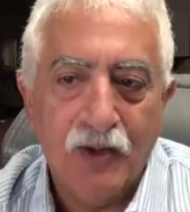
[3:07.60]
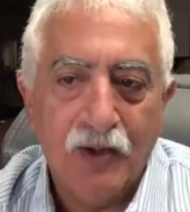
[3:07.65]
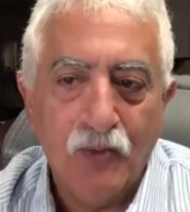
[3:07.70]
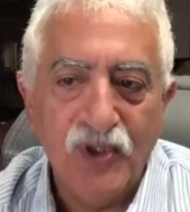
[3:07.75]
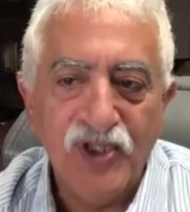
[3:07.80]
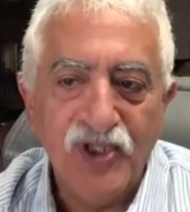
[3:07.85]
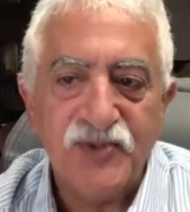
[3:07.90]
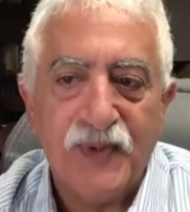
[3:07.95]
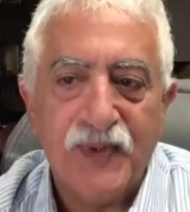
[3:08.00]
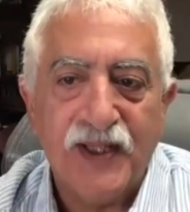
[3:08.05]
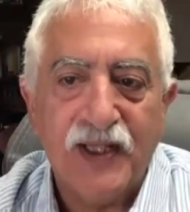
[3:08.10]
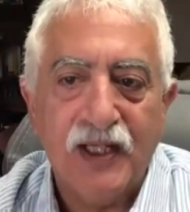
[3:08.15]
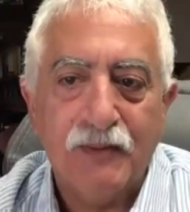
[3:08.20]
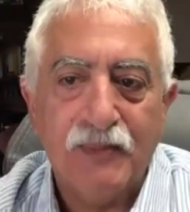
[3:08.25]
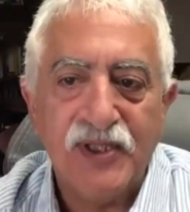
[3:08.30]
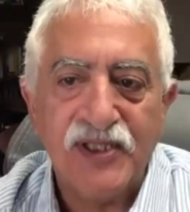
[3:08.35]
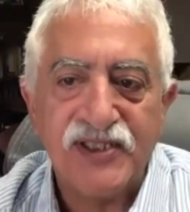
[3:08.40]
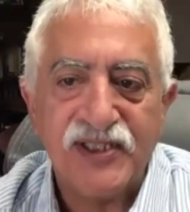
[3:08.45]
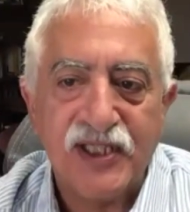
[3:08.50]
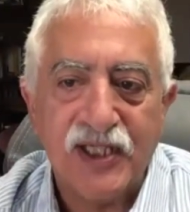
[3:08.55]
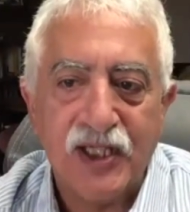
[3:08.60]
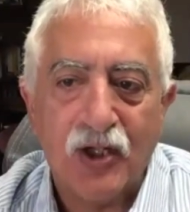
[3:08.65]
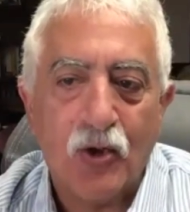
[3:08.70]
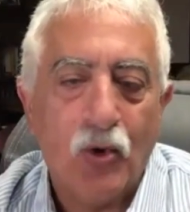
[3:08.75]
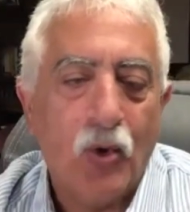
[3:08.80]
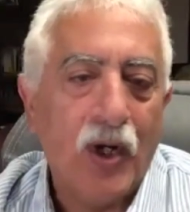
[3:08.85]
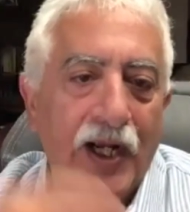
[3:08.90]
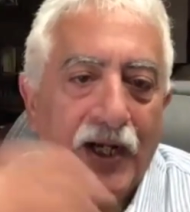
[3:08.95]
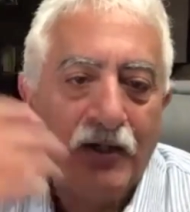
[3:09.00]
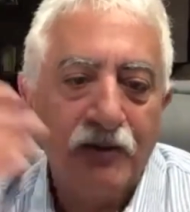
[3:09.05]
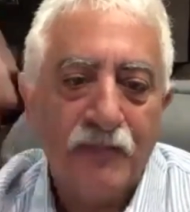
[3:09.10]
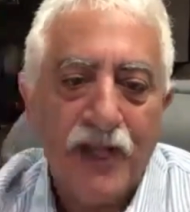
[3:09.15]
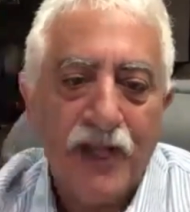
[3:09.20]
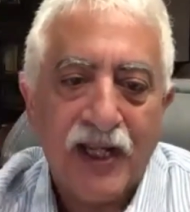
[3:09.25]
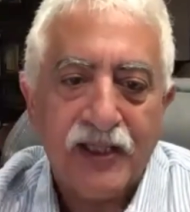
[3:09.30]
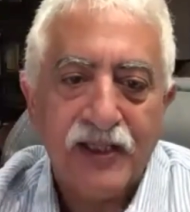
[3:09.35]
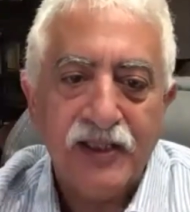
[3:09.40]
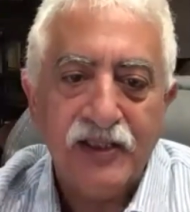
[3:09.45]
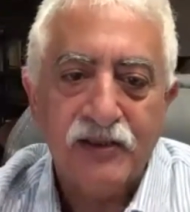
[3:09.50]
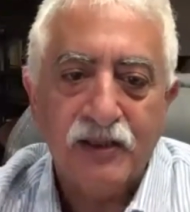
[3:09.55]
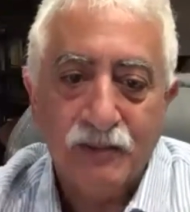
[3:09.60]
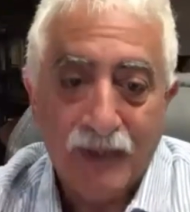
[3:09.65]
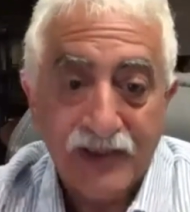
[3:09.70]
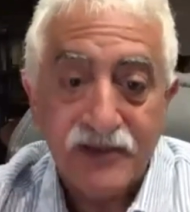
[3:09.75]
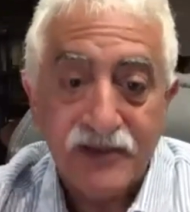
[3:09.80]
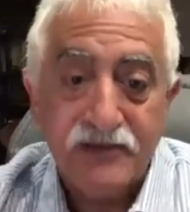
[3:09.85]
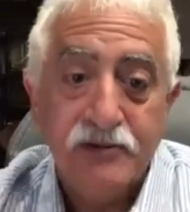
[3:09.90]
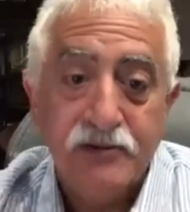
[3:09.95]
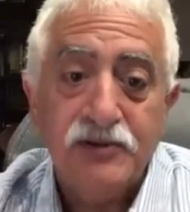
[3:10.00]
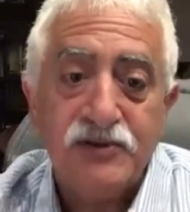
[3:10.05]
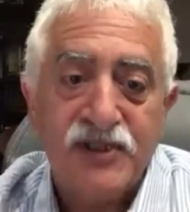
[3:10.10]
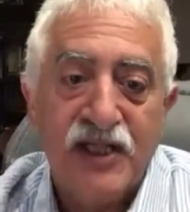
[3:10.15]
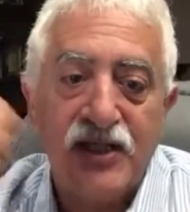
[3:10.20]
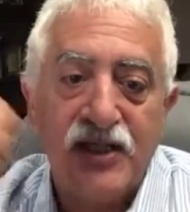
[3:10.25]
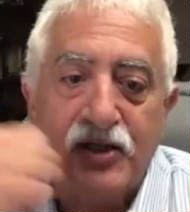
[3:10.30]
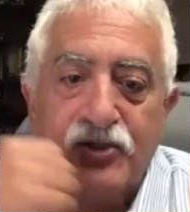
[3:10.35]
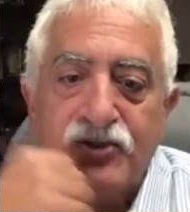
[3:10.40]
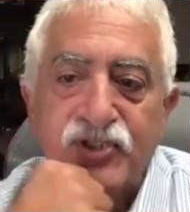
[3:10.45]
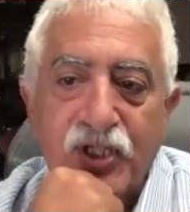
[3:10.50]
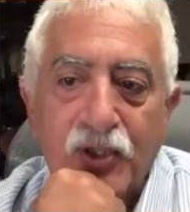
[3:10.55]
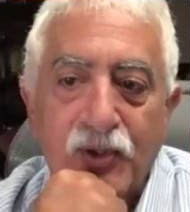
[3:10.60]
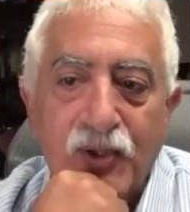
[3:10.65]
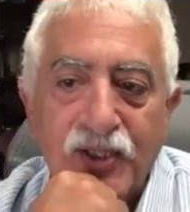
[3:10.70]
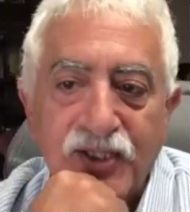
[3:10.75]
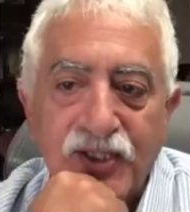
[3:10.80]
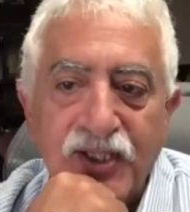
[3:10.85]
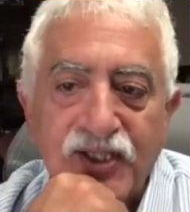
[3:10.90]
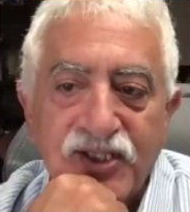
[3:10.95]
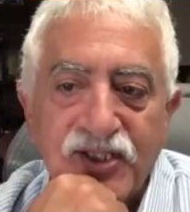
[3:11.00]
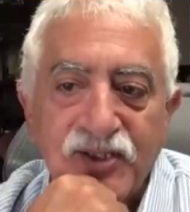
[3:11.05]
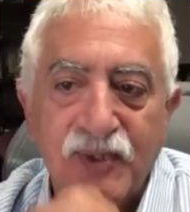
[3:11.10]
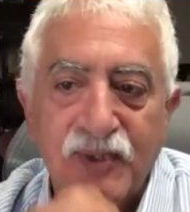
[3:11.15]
which PwC acquired back about 10 years ago, I think.